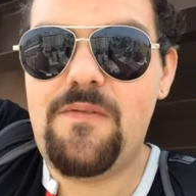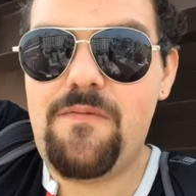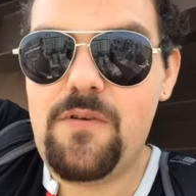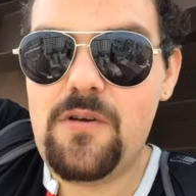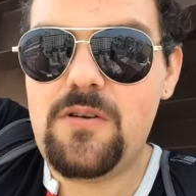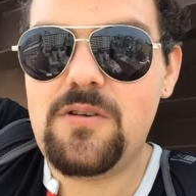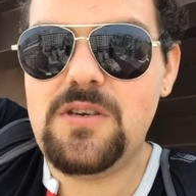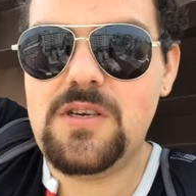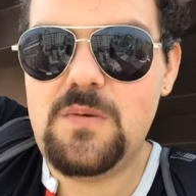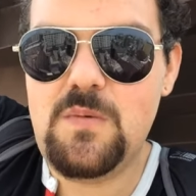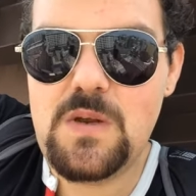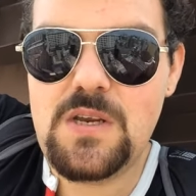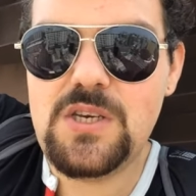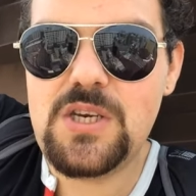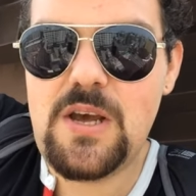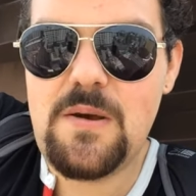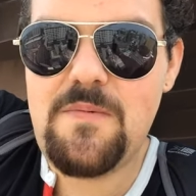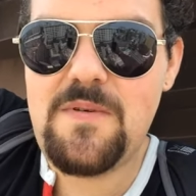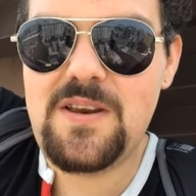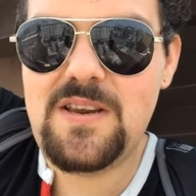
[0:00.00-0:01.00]
If you can speak
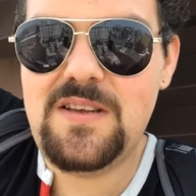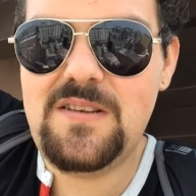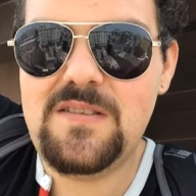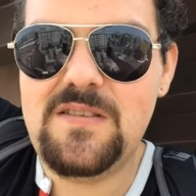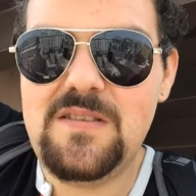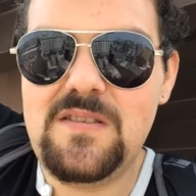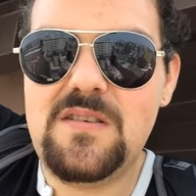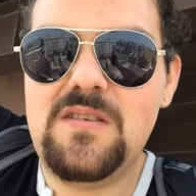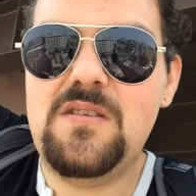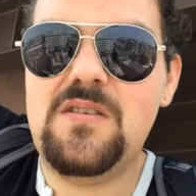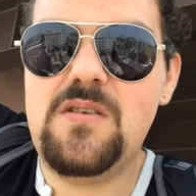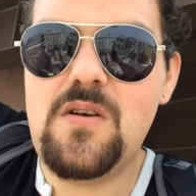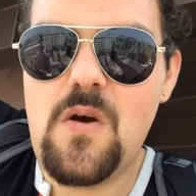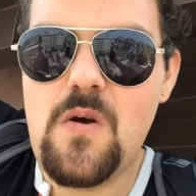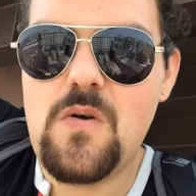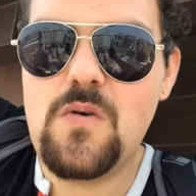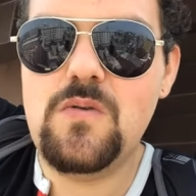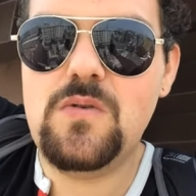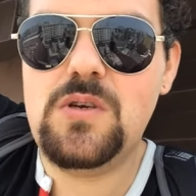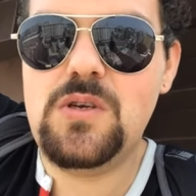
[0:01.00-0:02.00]
Japanese,
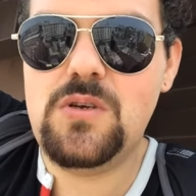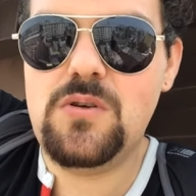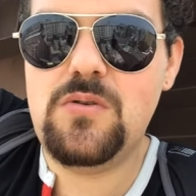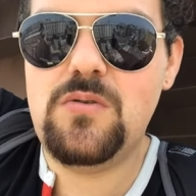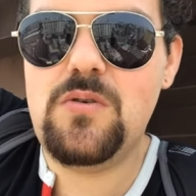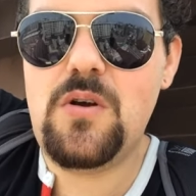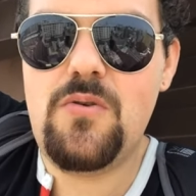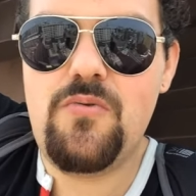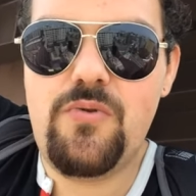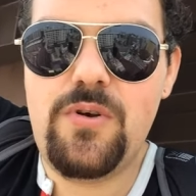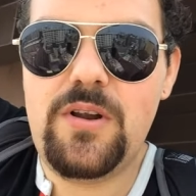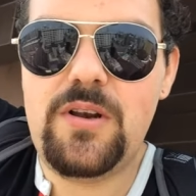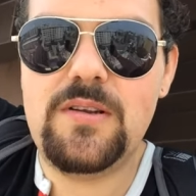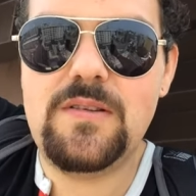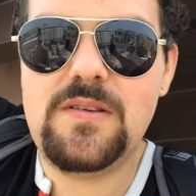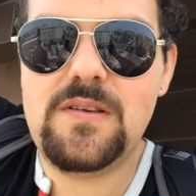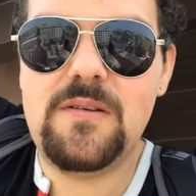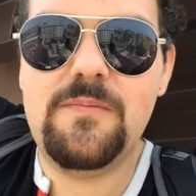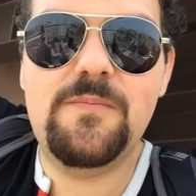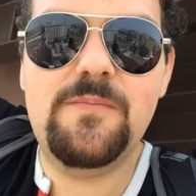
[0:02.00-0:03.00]
go to a
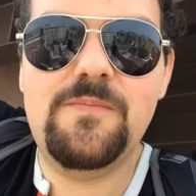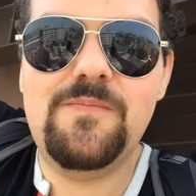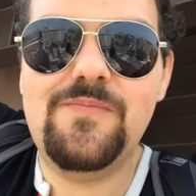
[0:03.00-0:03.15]
realtor.